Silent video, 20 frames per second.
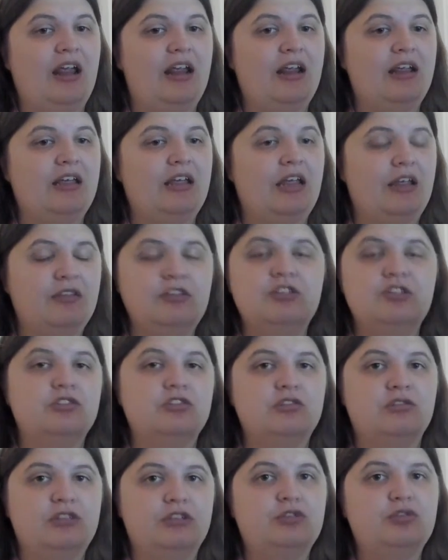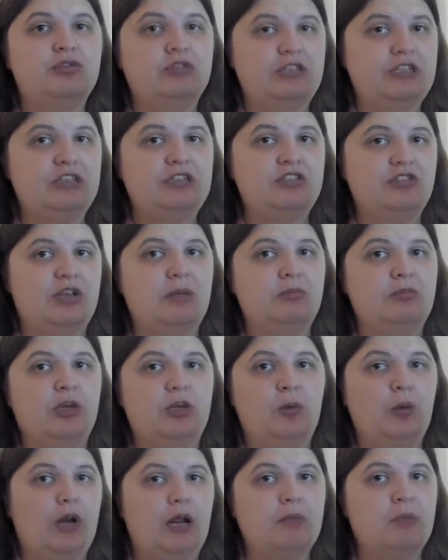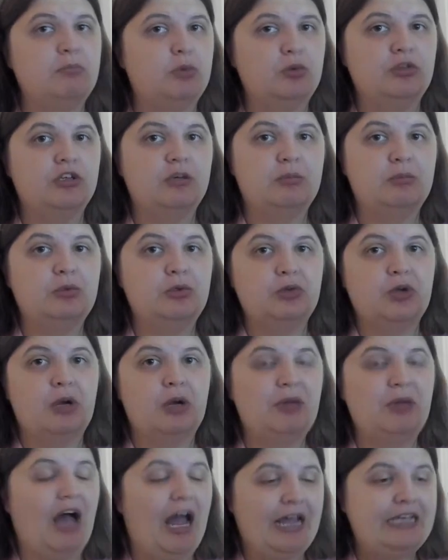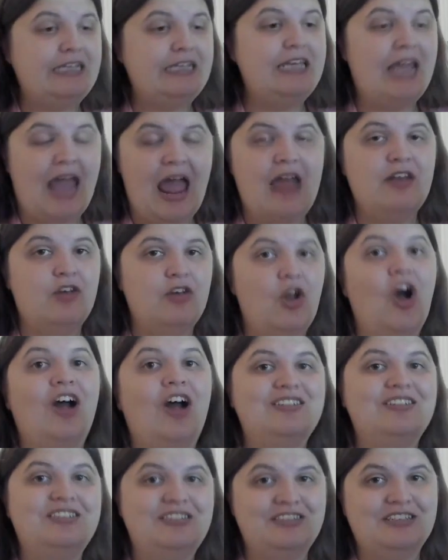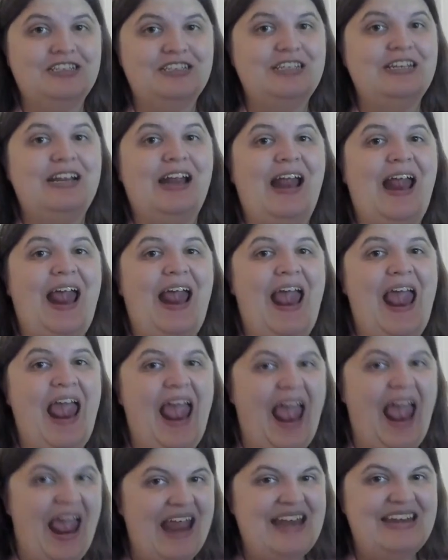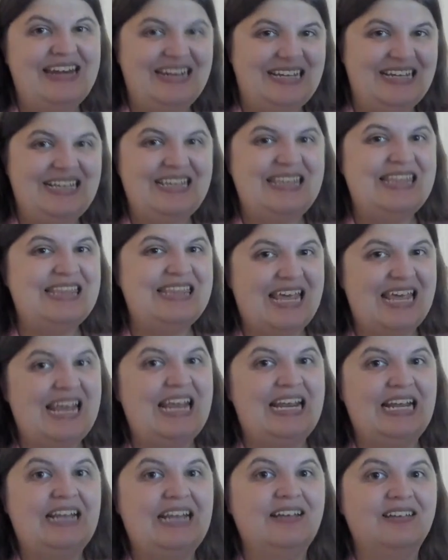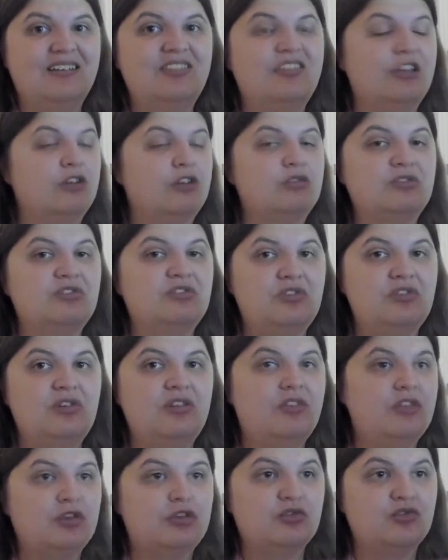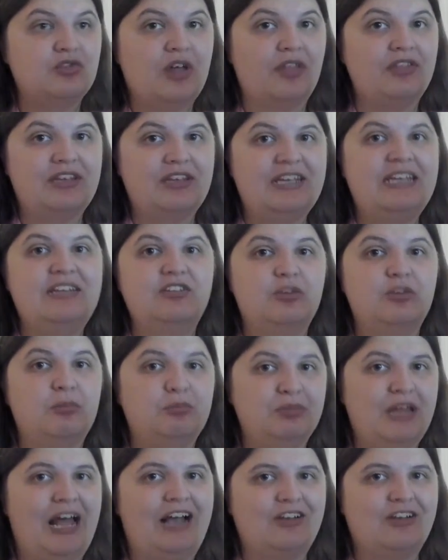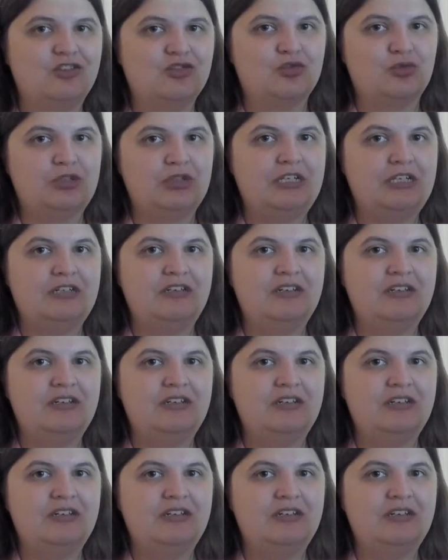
And this is literally the same thing when I boot the computer up. I cannot see anything. There's nothing. It is a black screen.